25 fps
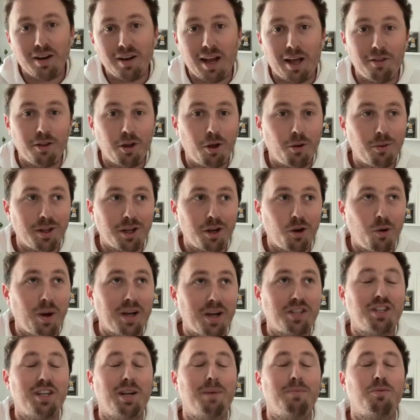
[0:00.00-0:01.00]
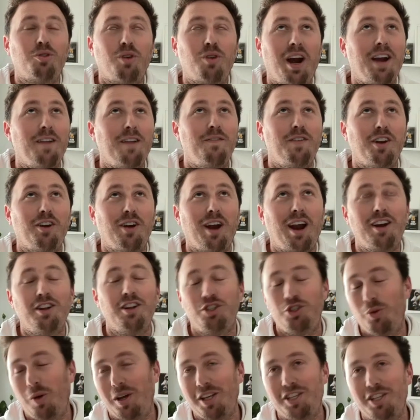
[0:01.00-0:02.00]
Now, the only question I'm trying to figure out is,
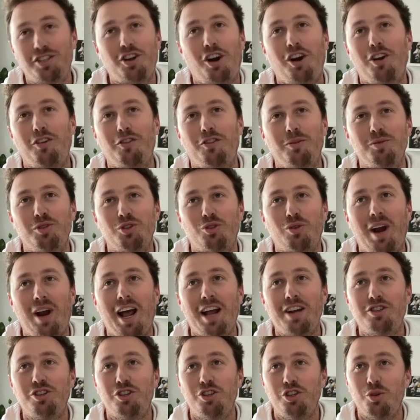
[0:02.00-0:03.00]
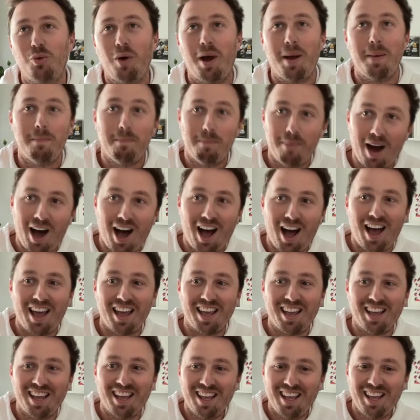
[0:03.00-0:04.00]
do I start it from scratch or do I
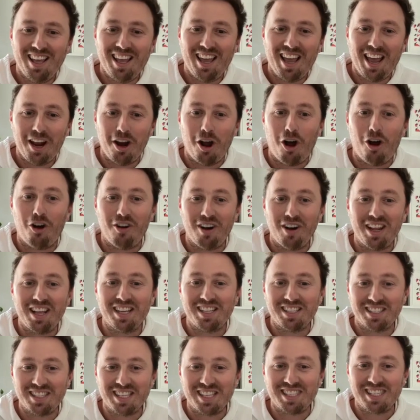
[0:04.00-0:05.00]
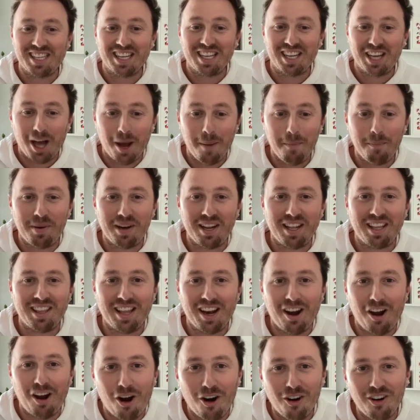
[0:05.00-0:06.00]
buy an already existing company
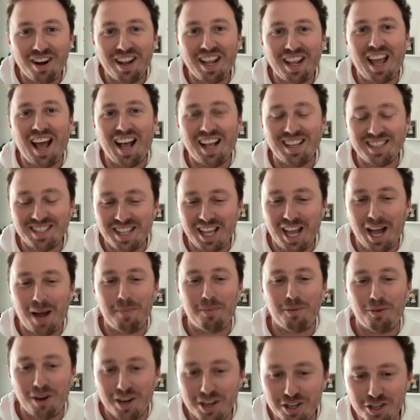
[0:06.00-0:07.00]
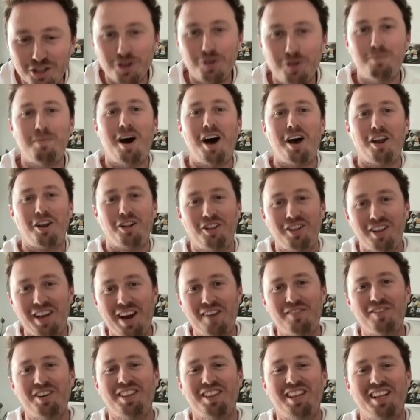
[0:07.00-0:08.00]
that already has the operational model and
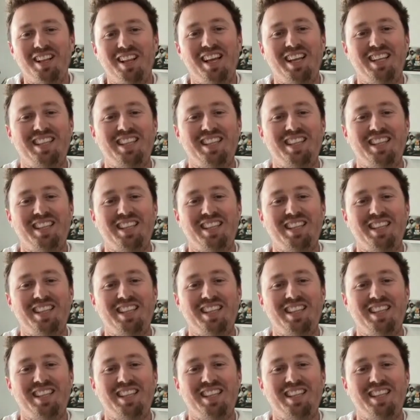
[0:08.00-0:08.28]
everything like